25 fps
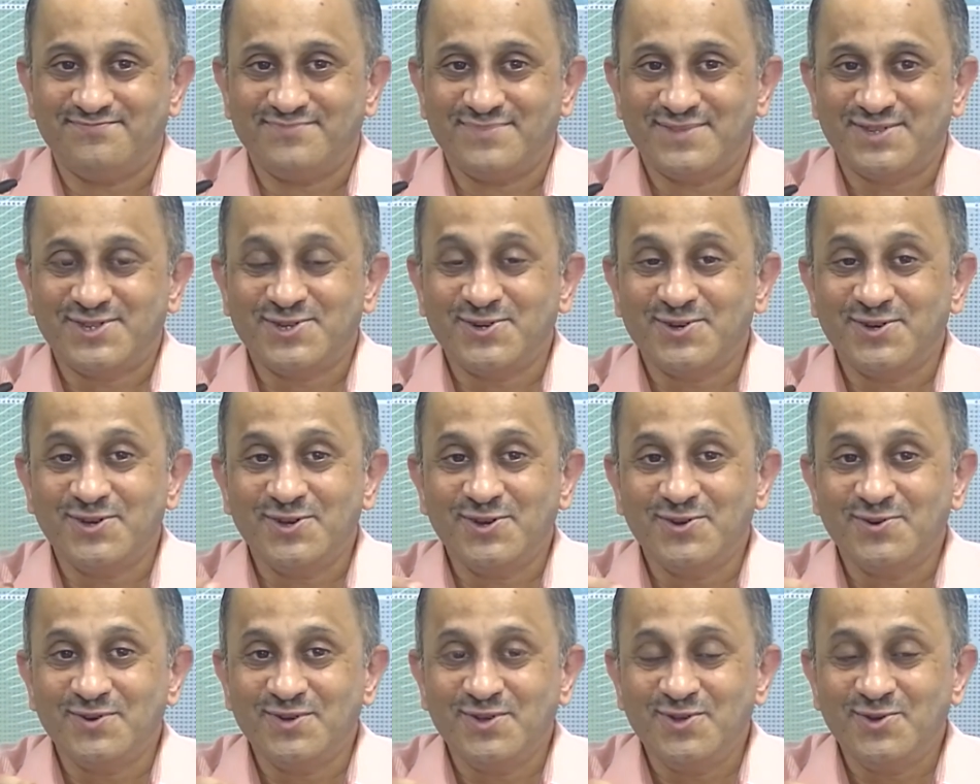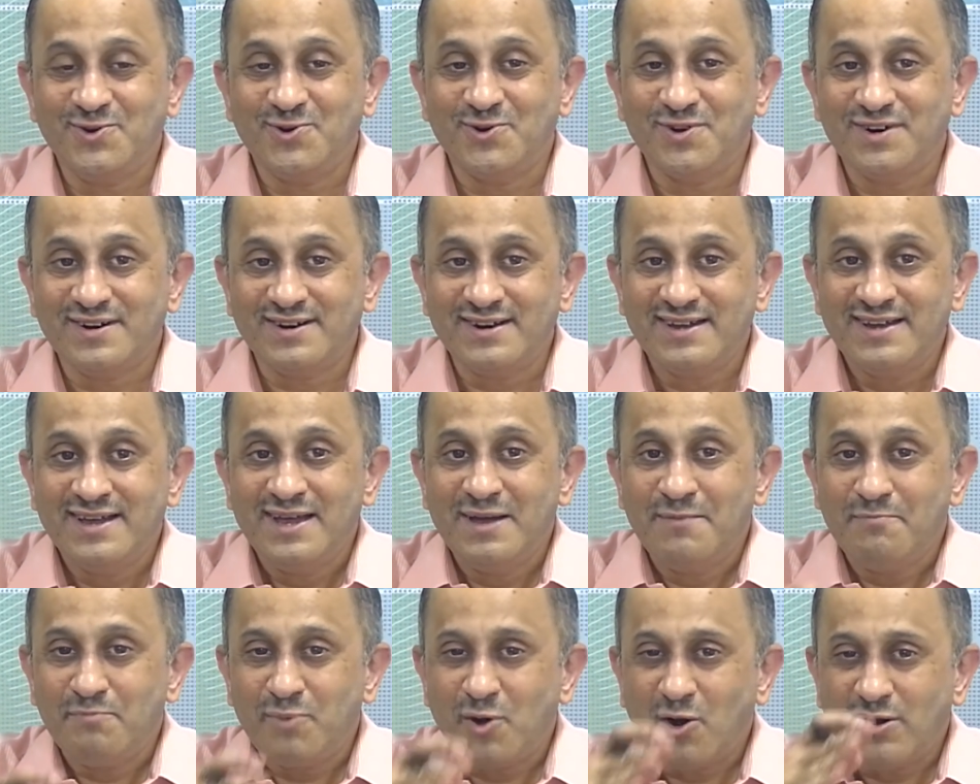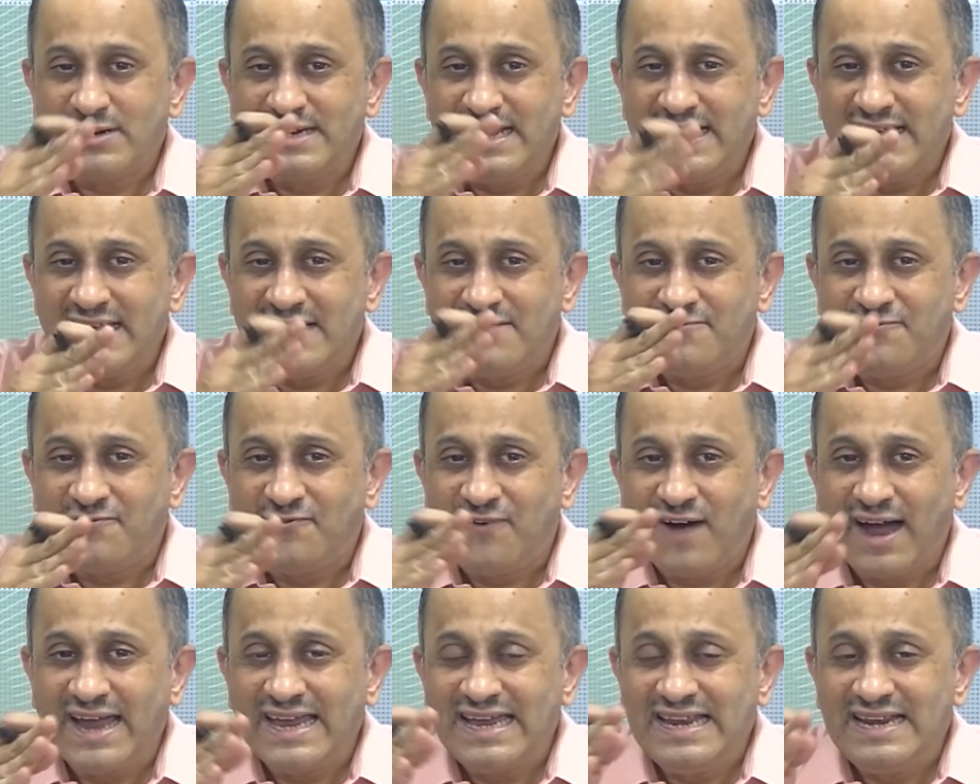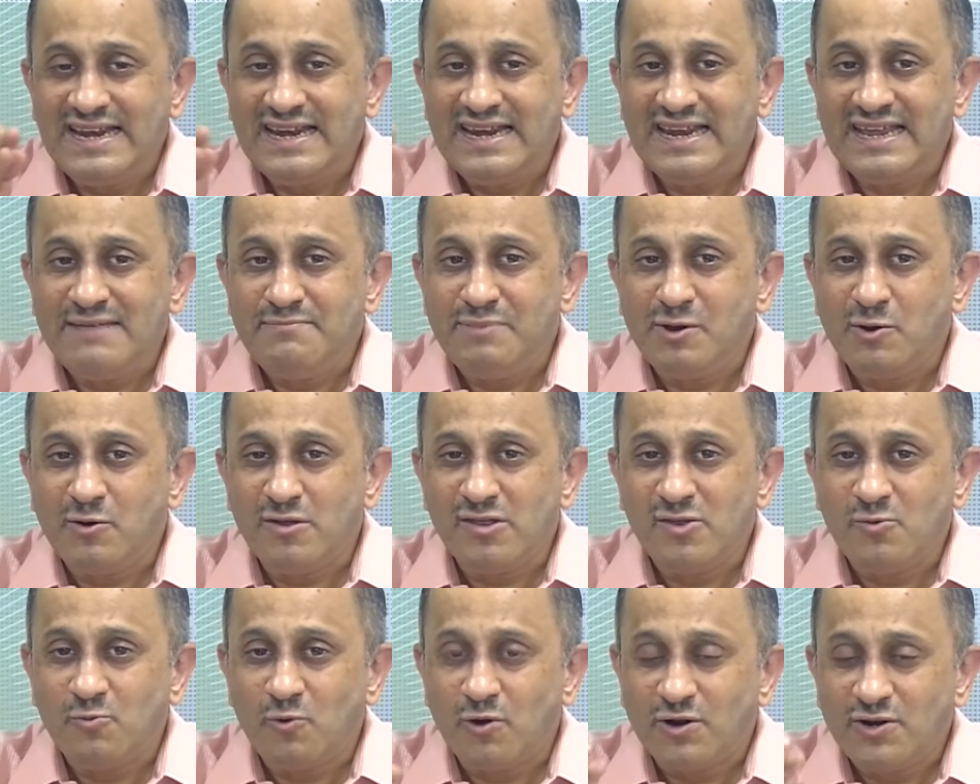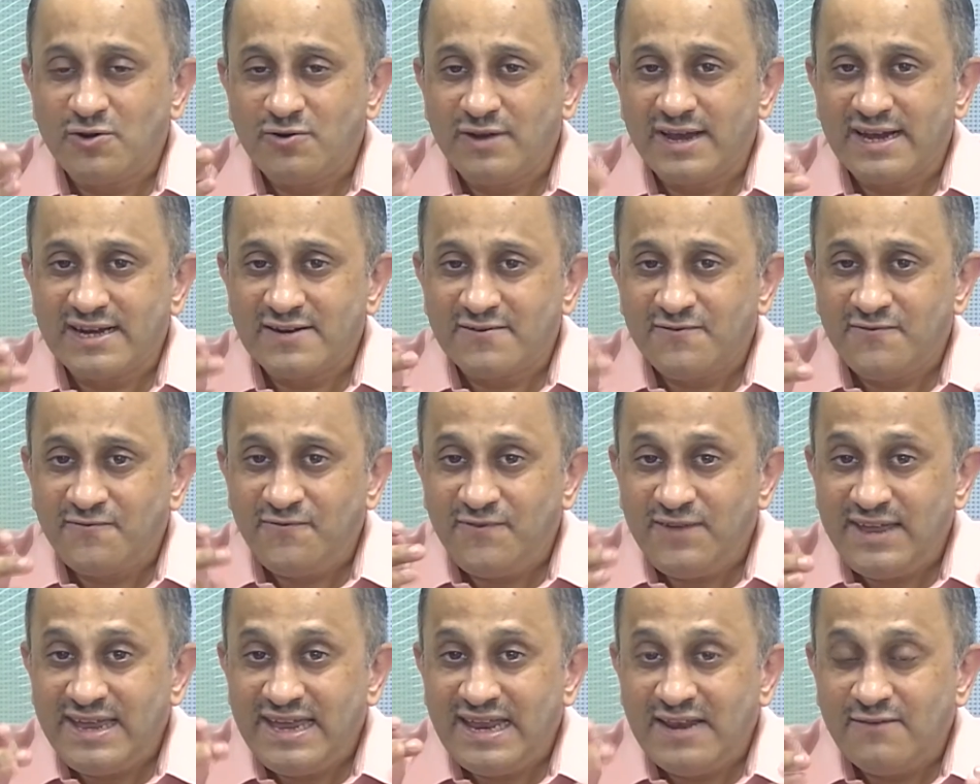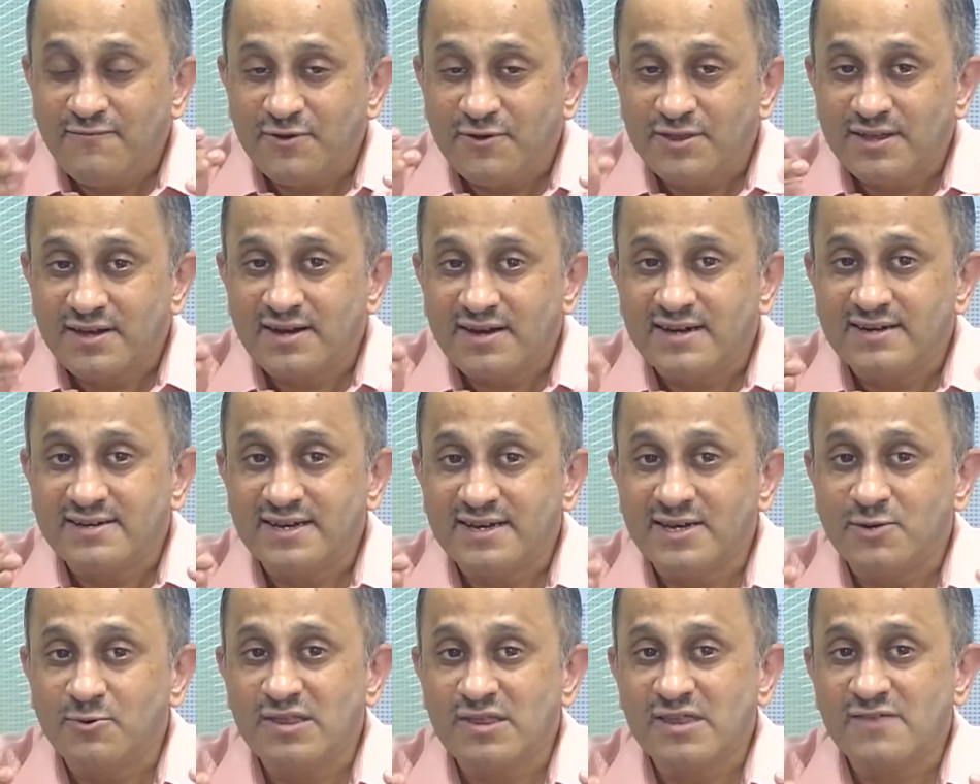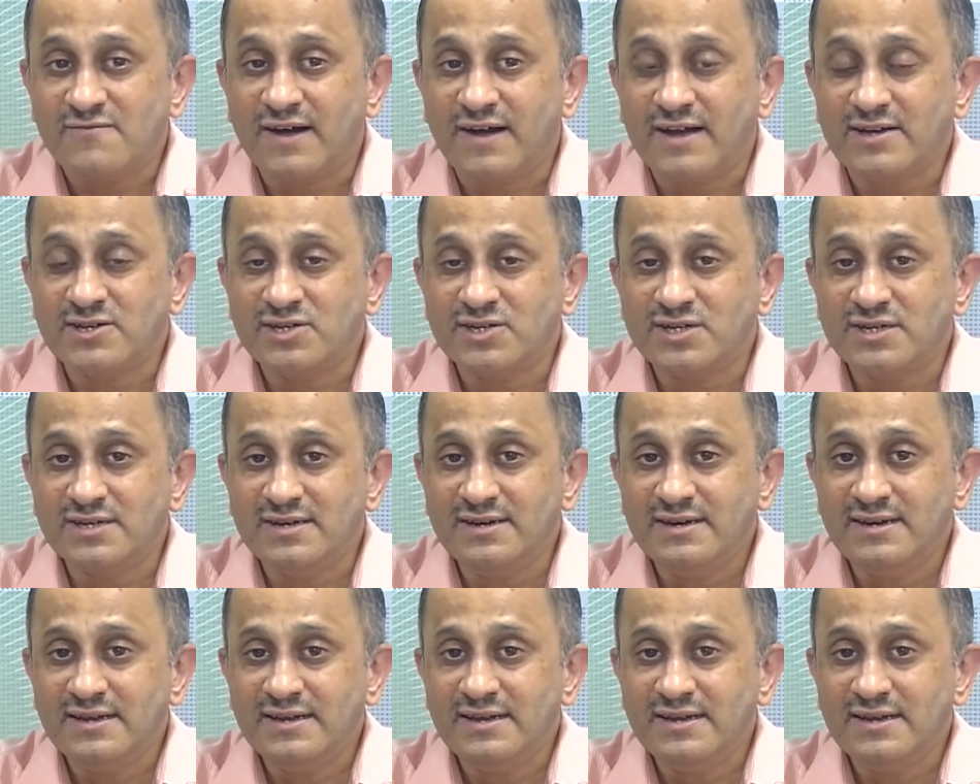So, you are plotting it finely because you want to get a feel for the continuous function,